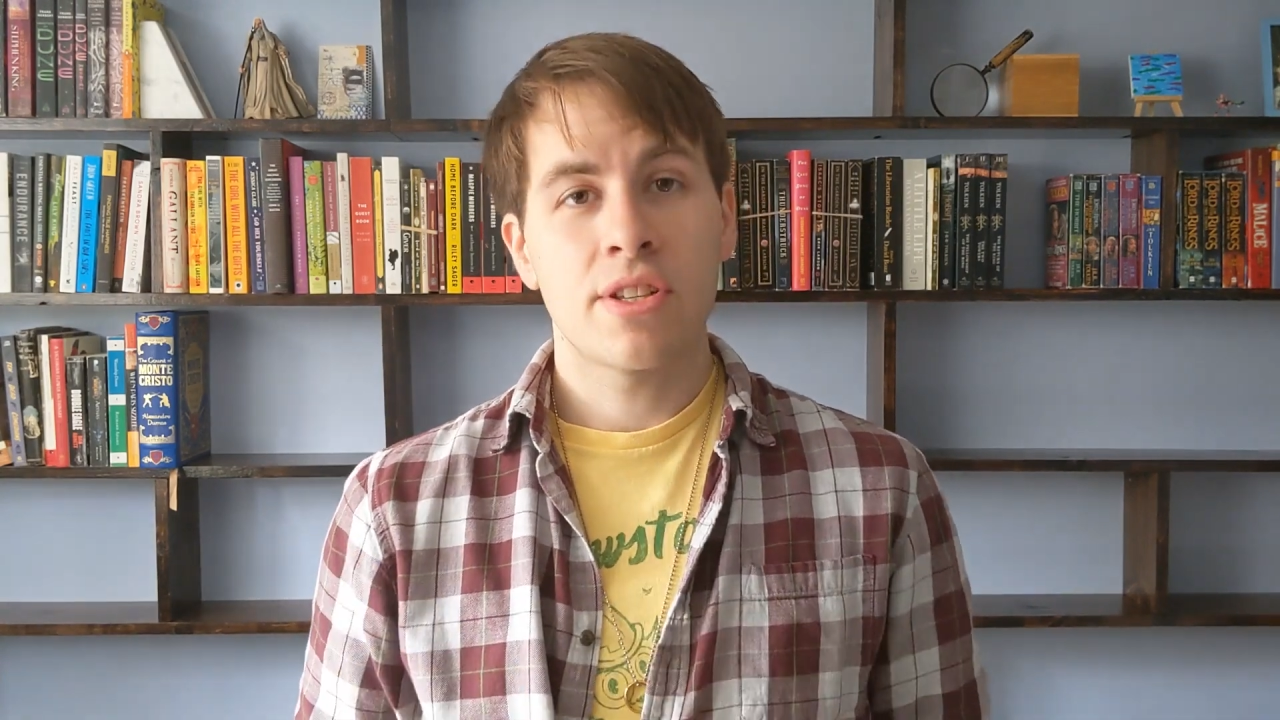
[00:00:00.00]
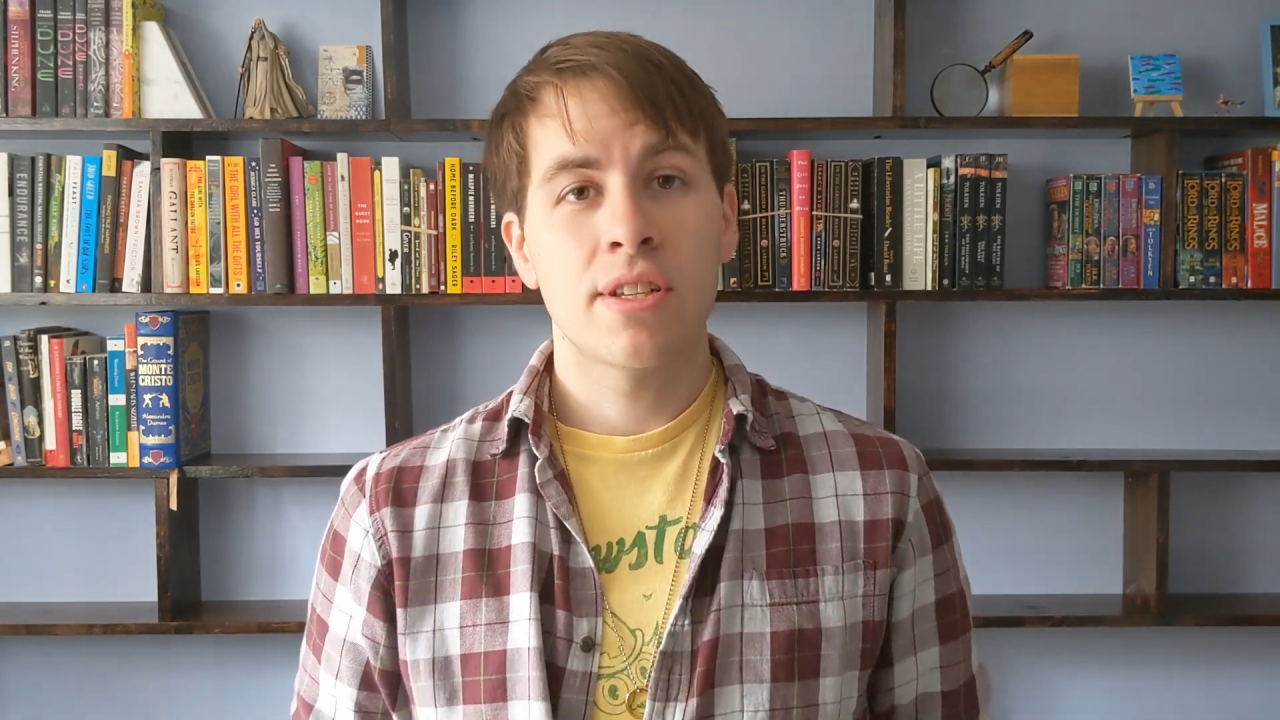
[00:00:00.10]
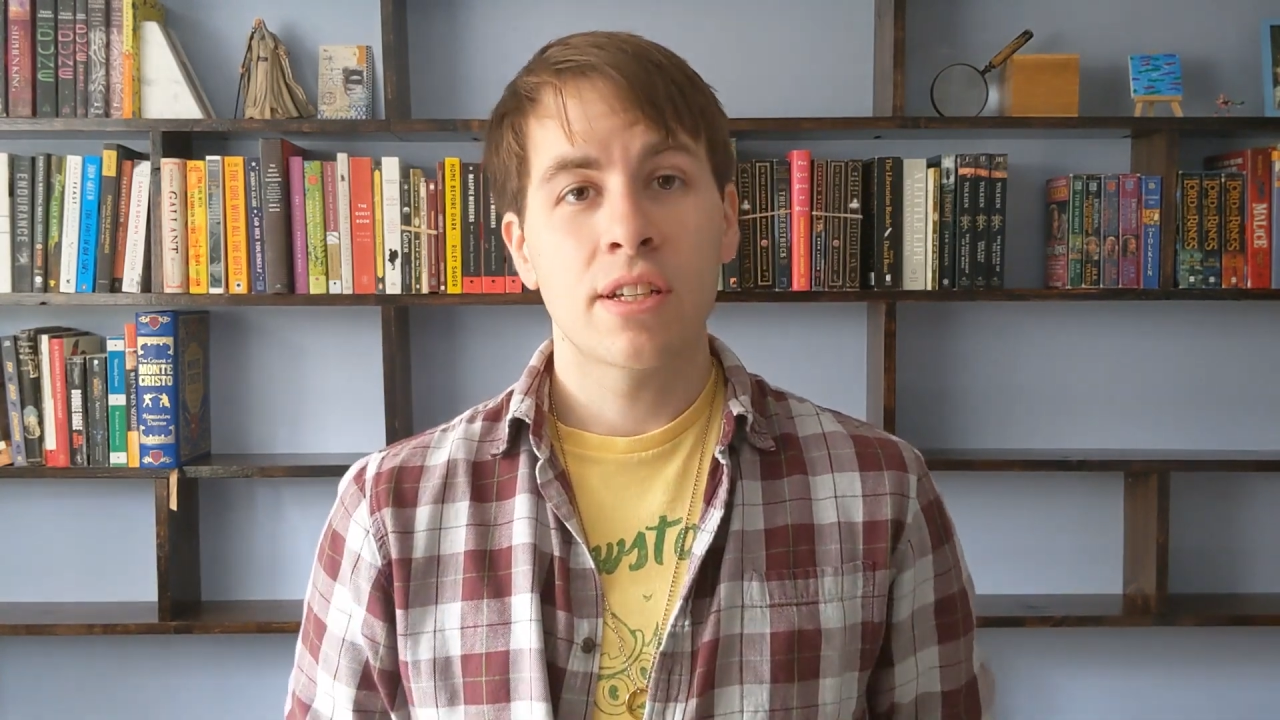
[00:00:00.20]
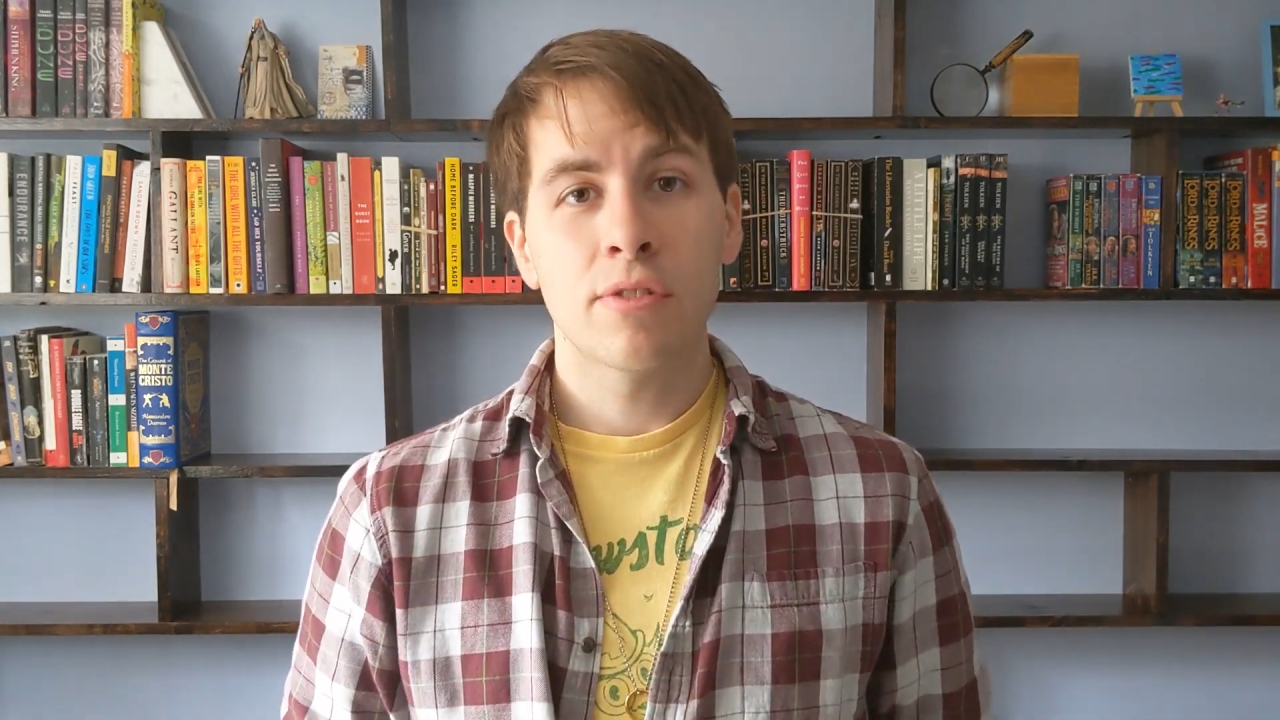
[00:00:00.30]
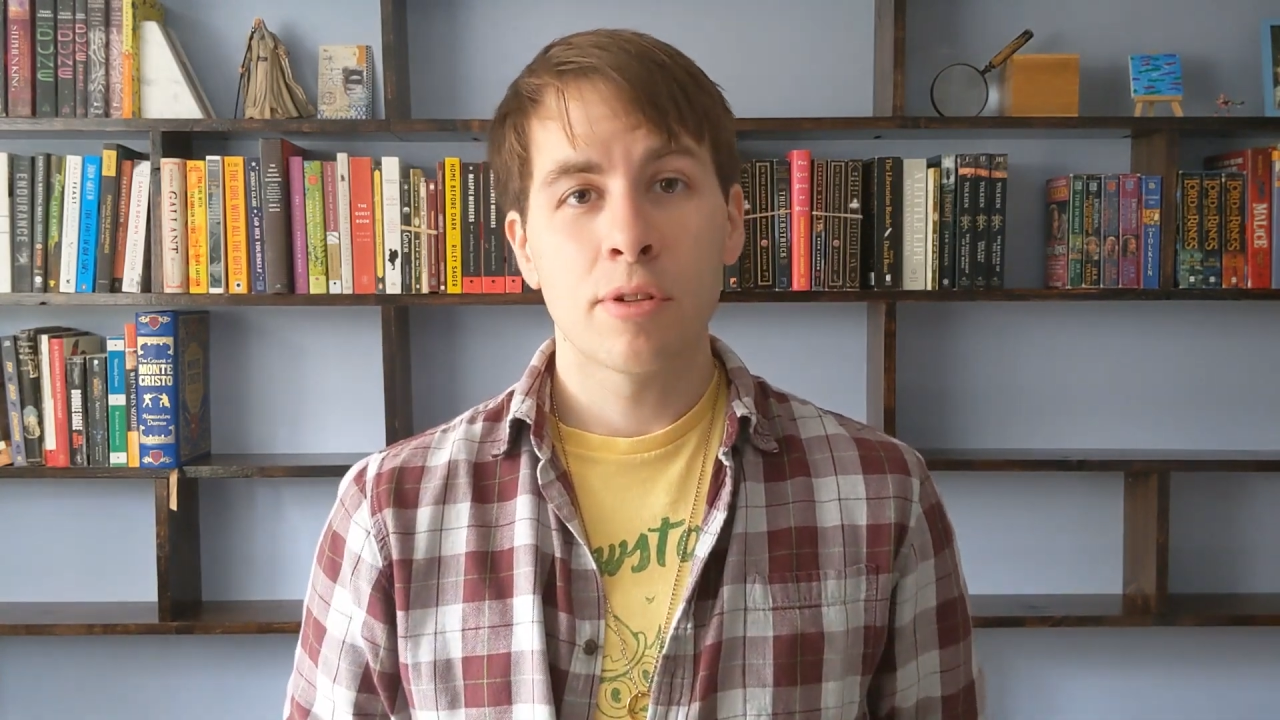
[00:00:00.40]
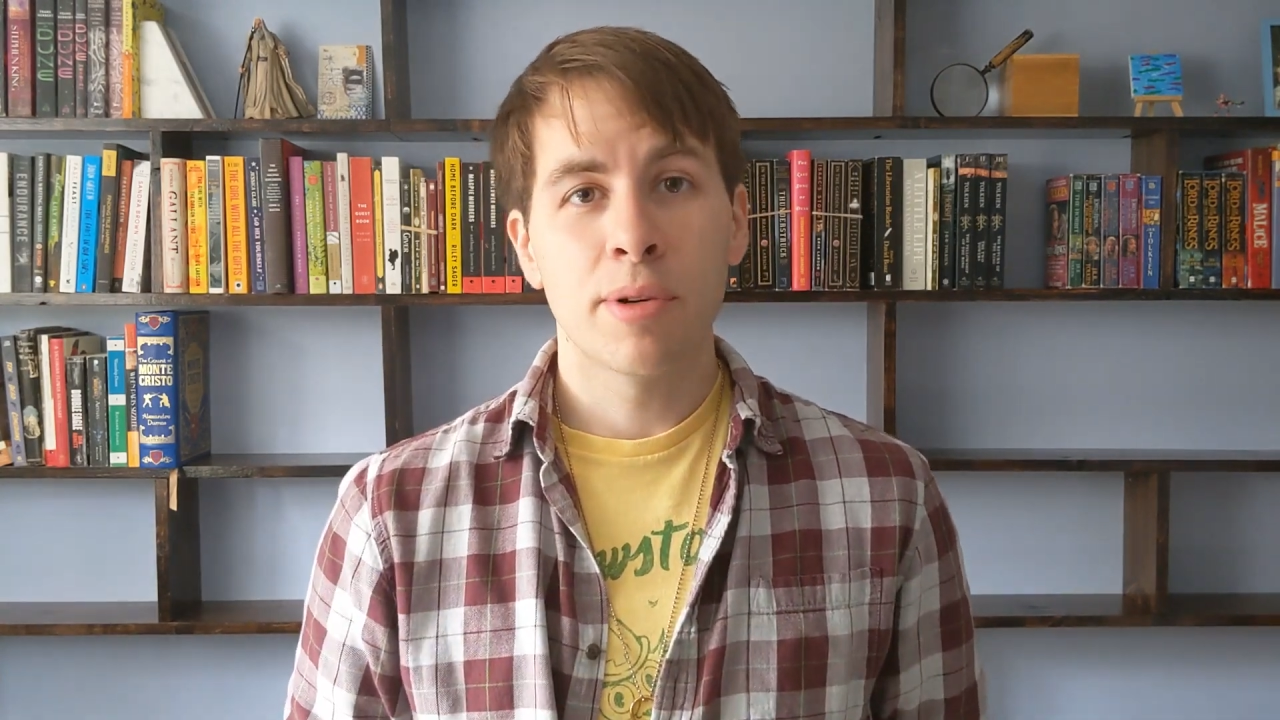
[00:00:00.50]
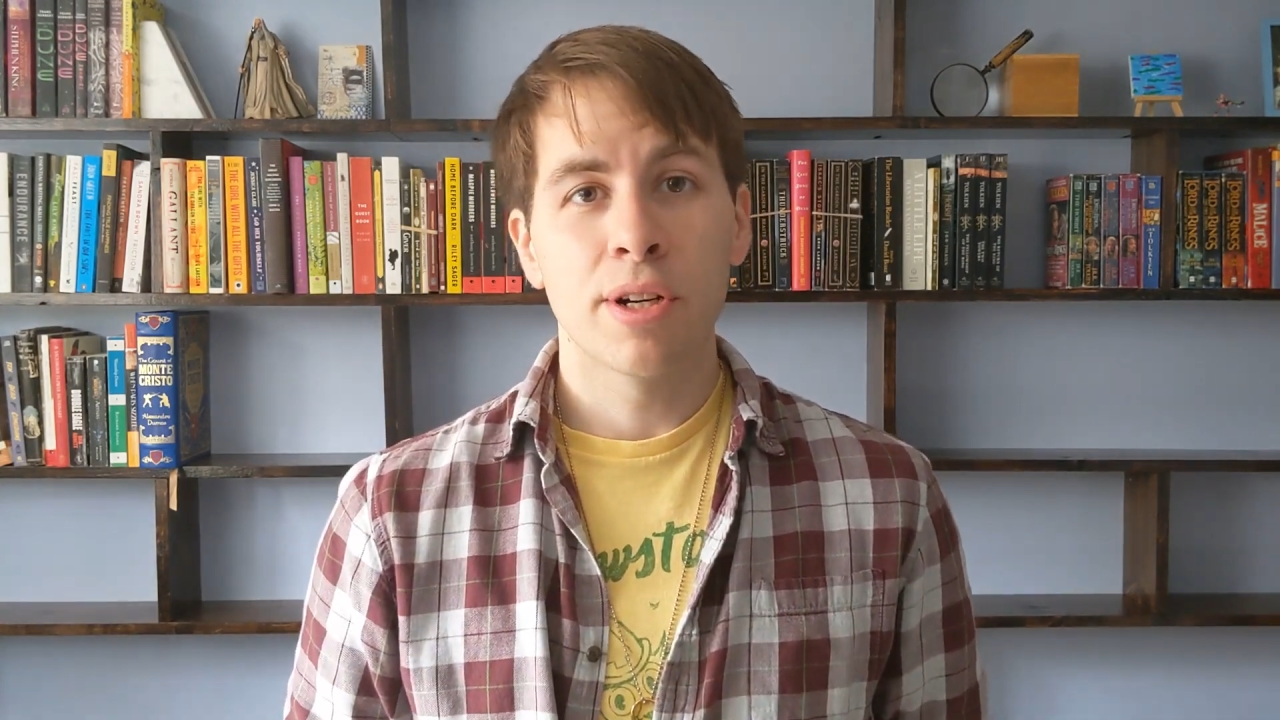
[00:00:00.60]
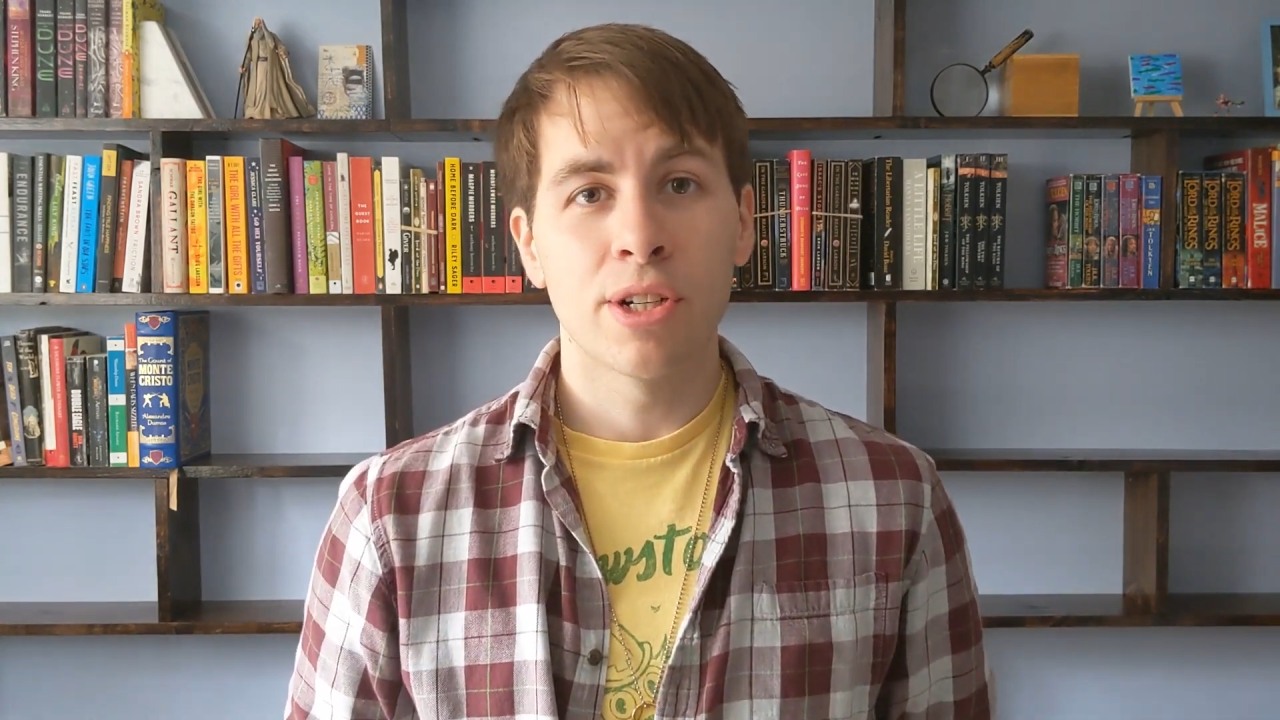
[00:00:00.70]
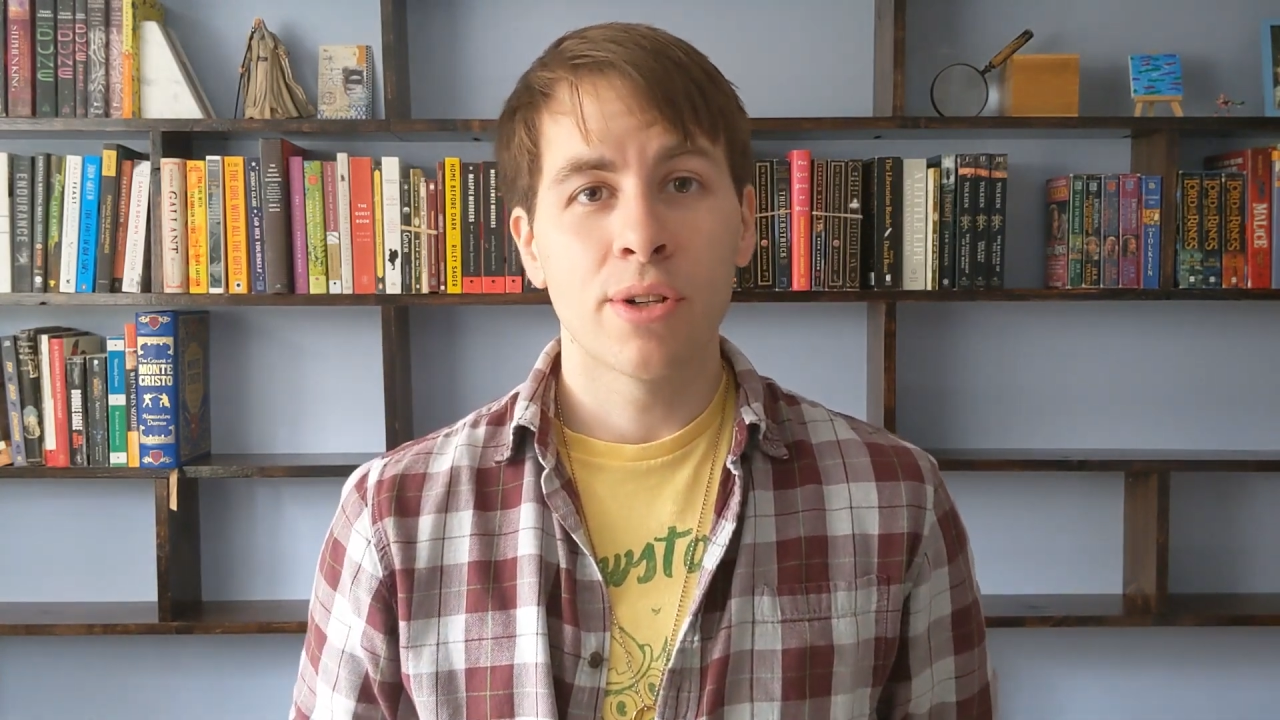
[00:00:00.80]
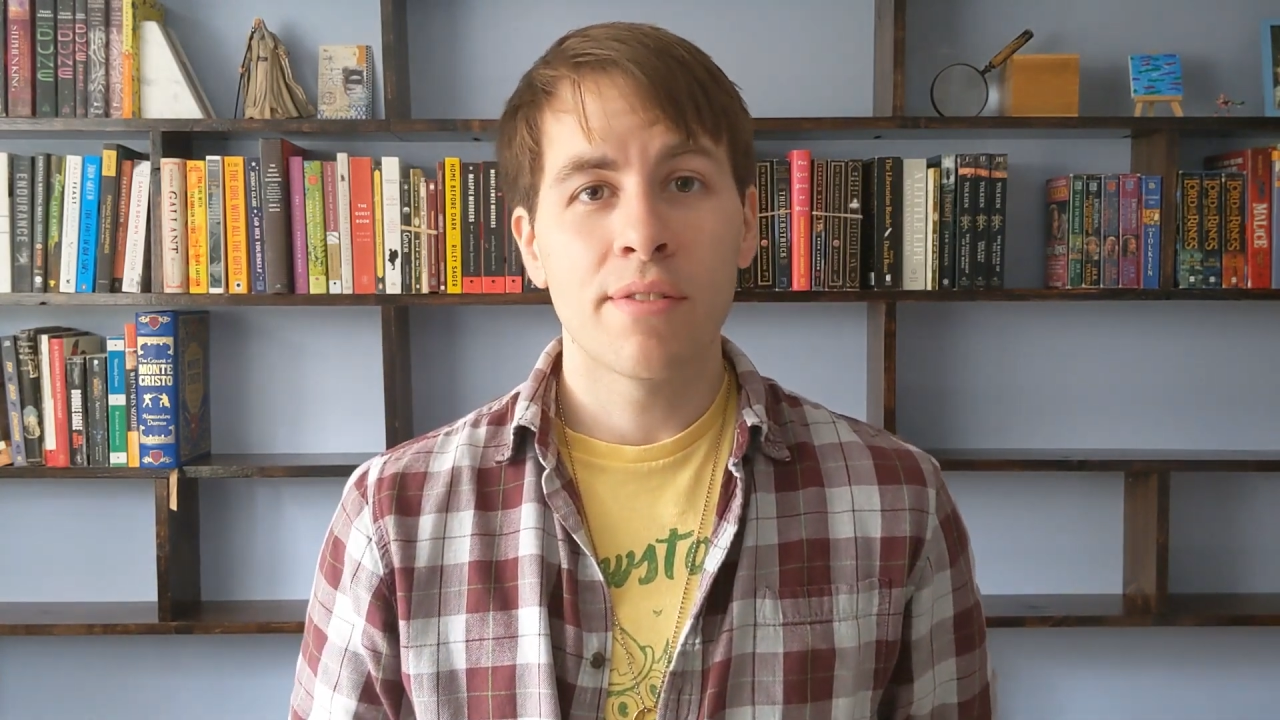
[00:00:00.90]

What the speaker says: Silverberg,